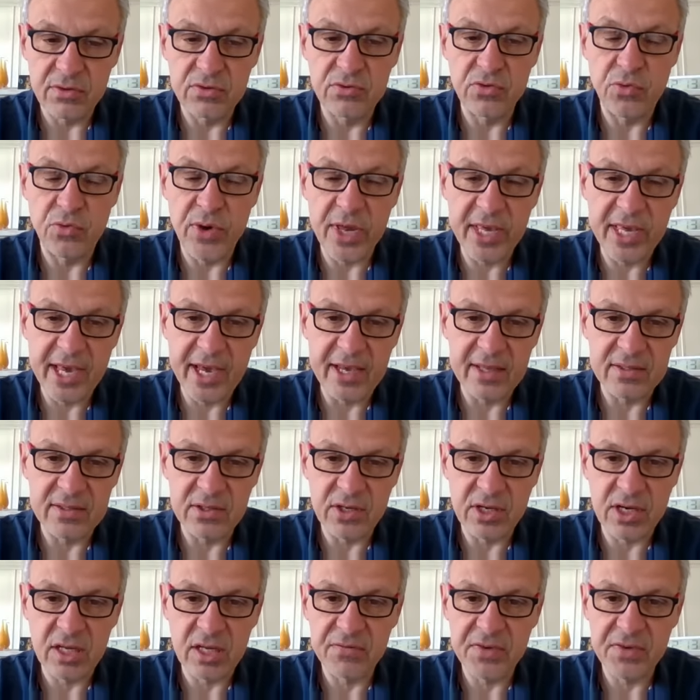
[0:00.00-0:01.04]
regain the
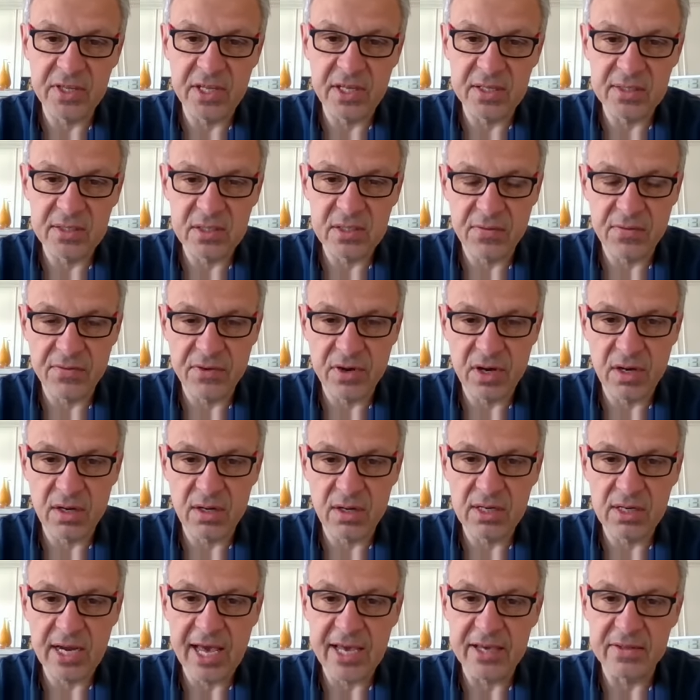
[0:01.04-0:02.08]
confidence of our
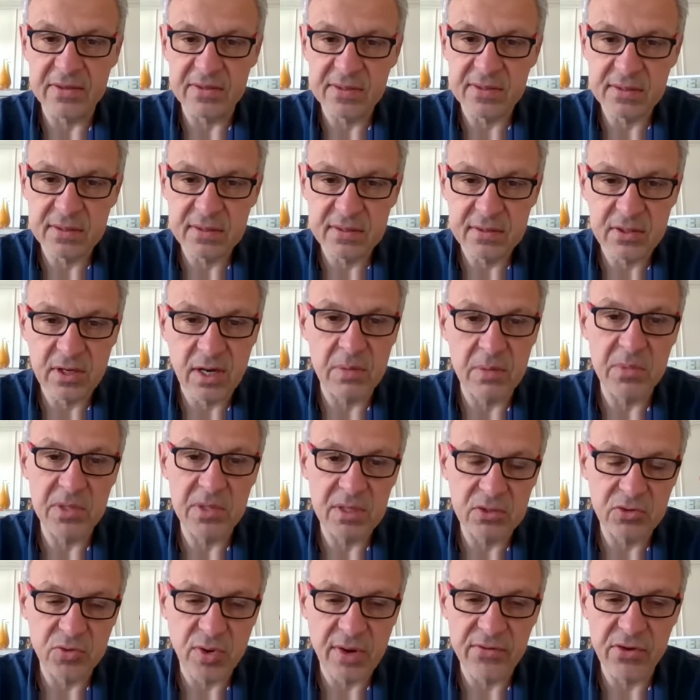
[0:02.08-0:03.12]
clients. So I
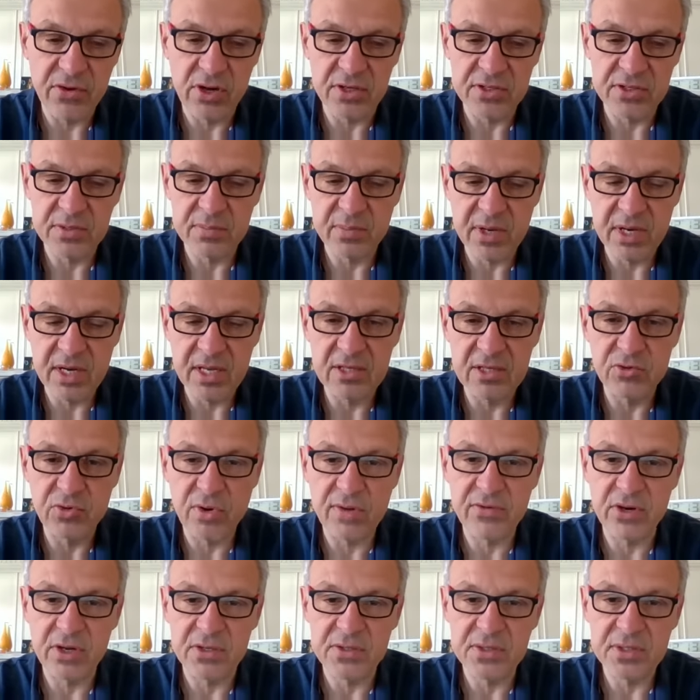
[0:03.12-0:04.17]
mean, travelers, many
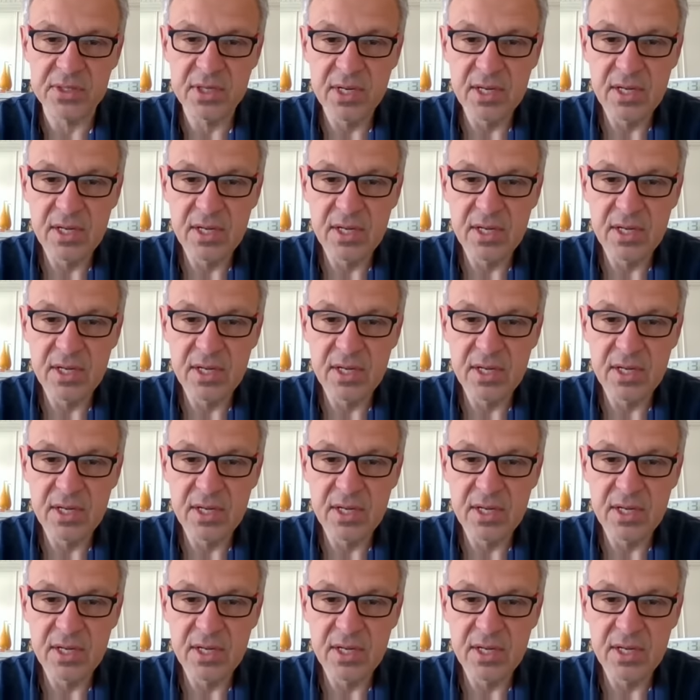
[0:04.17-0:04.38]
travelers.